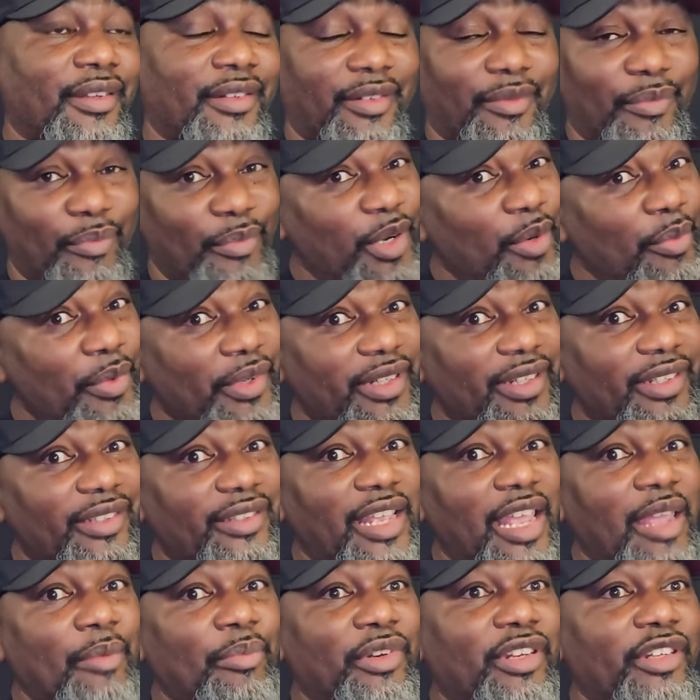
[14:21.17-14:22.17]
Remember, this
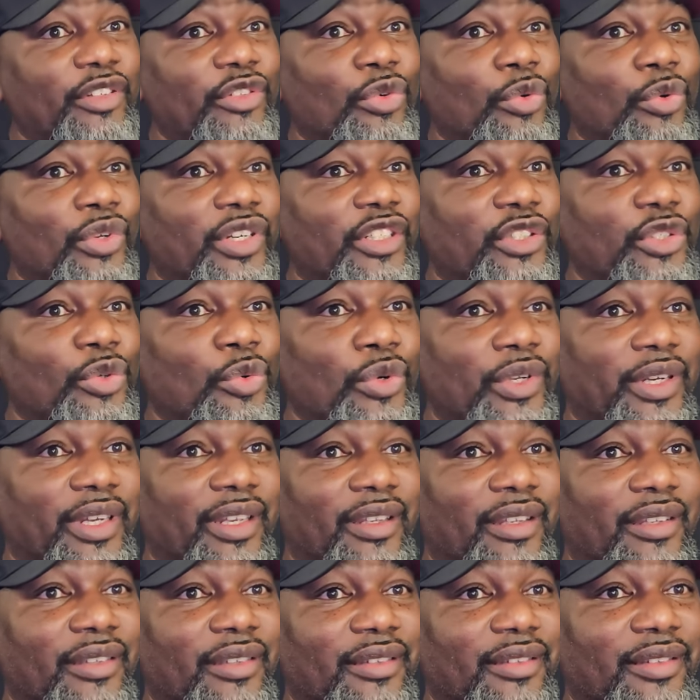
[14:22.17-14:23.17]
happened in 2020,
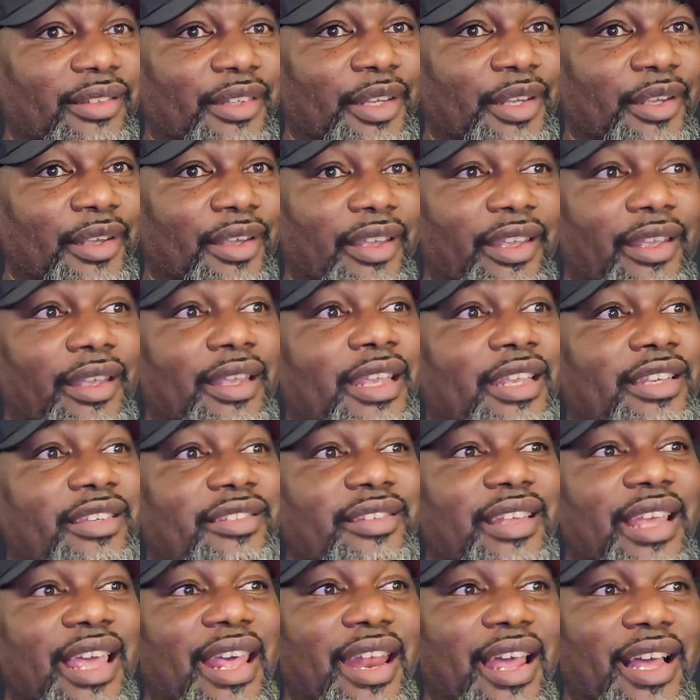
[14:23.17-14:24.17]
and he
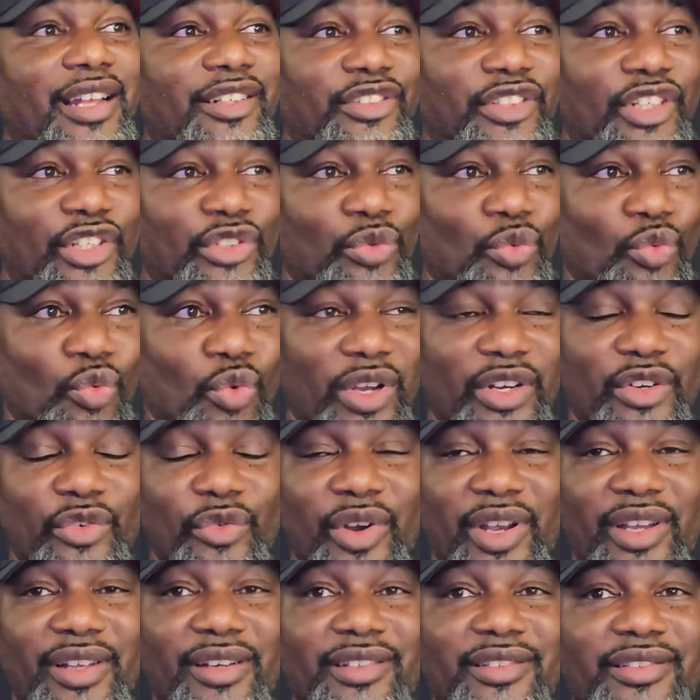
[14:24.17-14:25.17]
sat out just 1
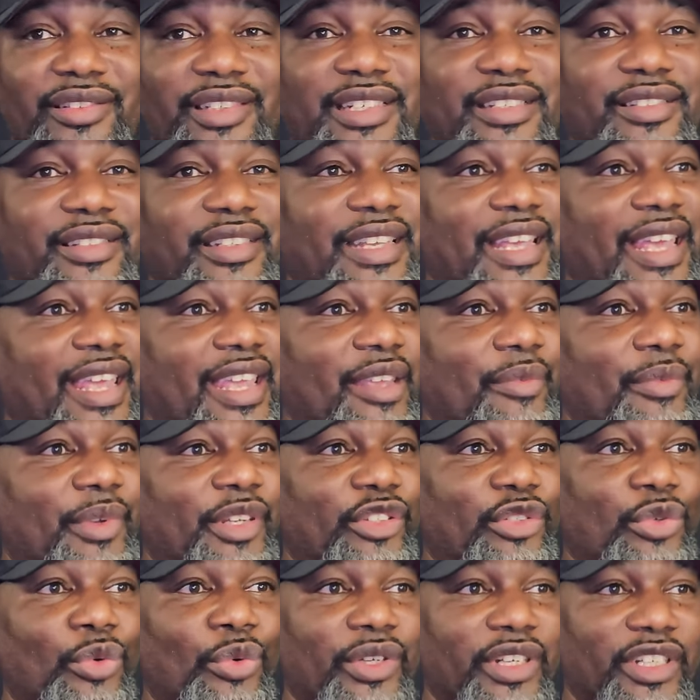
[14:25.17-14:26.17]
regular season game in
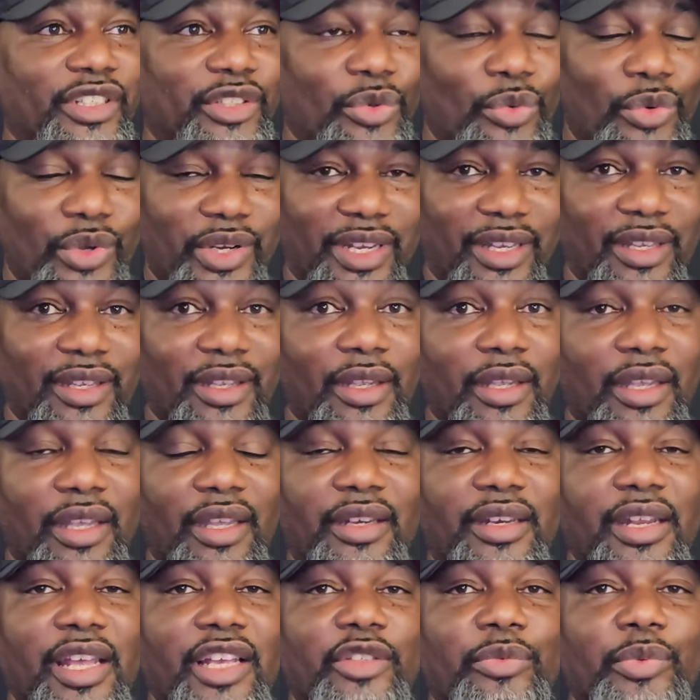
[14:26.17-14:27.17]
2020,
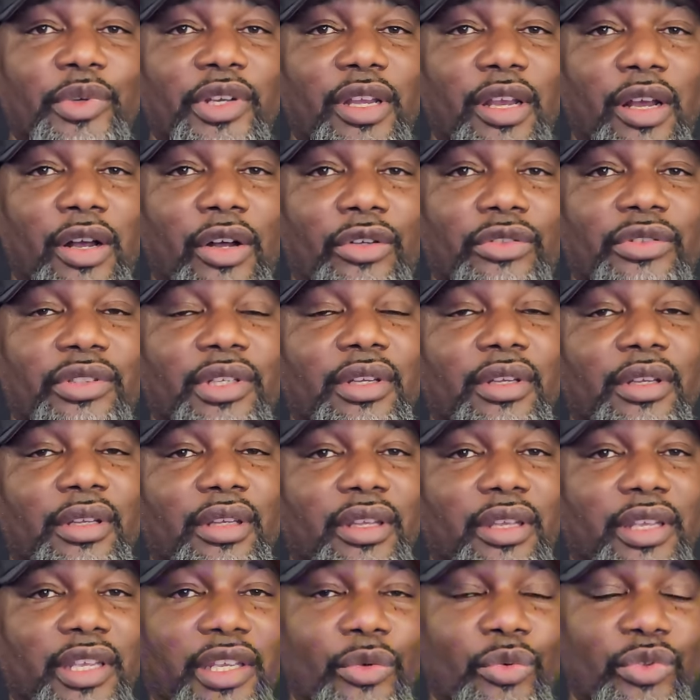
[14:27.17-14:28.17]
and that's because
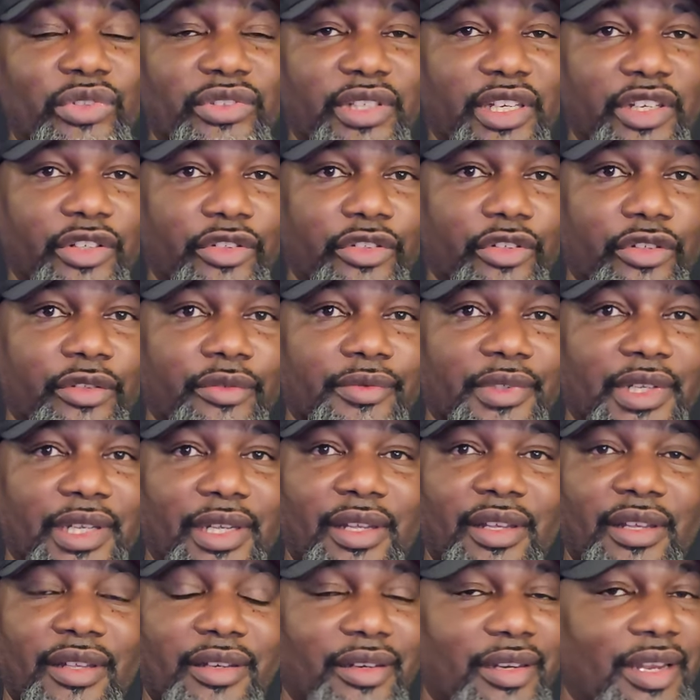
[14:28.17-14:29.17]
he was injured.
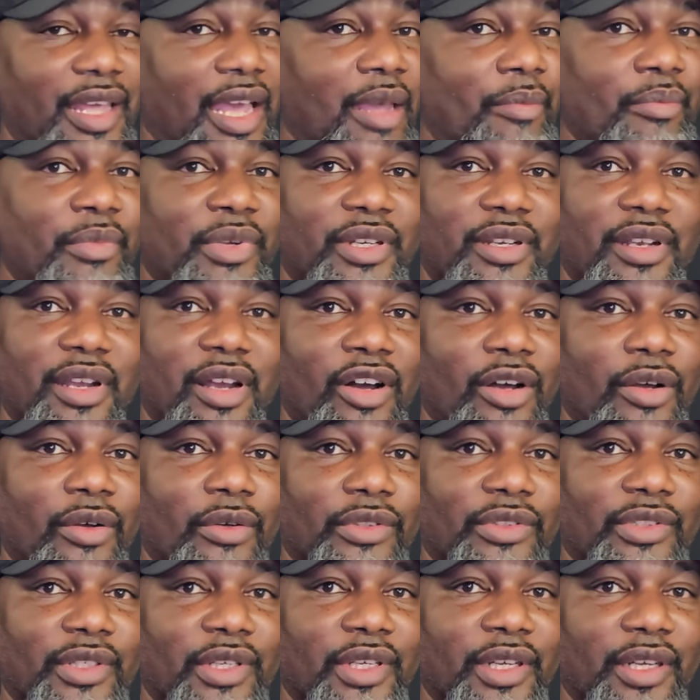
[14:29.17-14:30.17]
Not
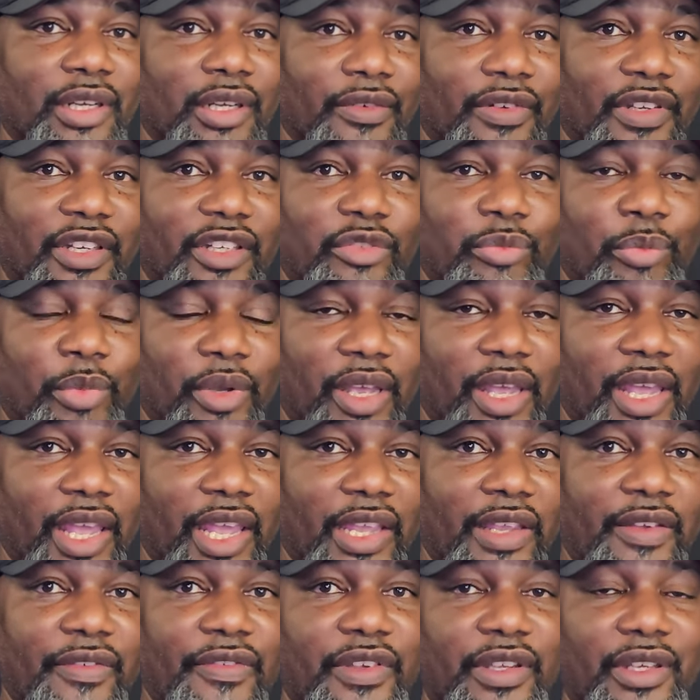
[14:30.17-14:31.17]
because of his
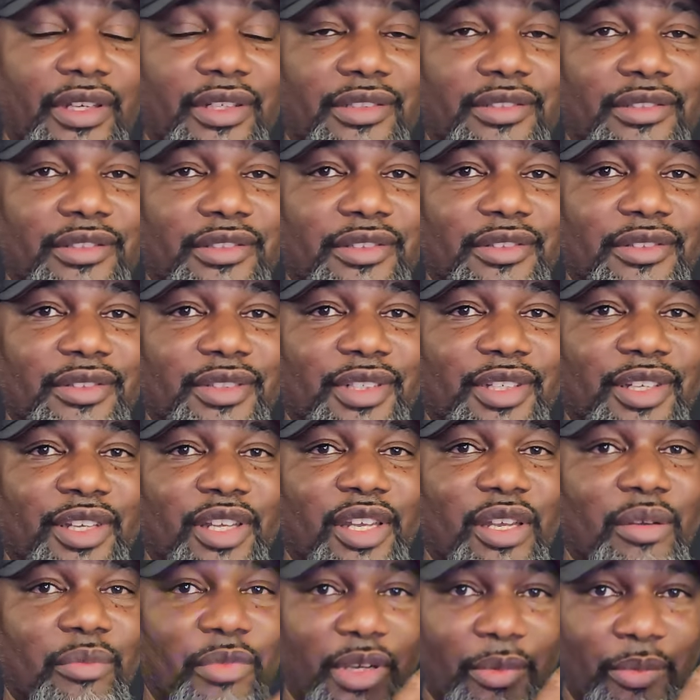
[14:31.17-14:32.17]
behavior,
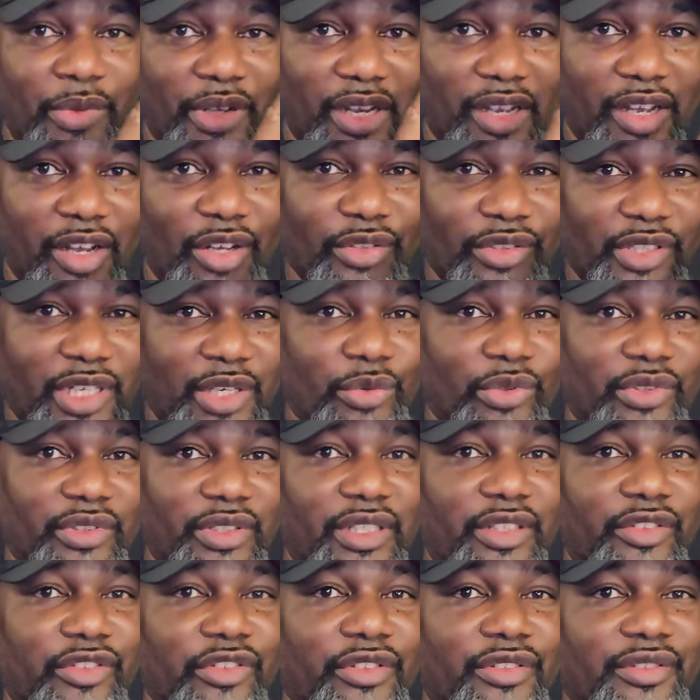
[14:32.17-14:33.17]
but because he was
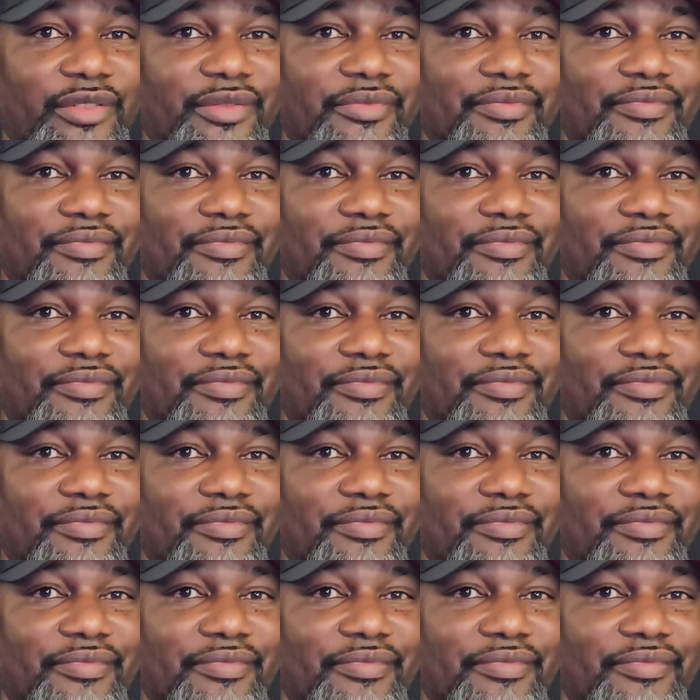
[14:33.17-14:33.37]
injured.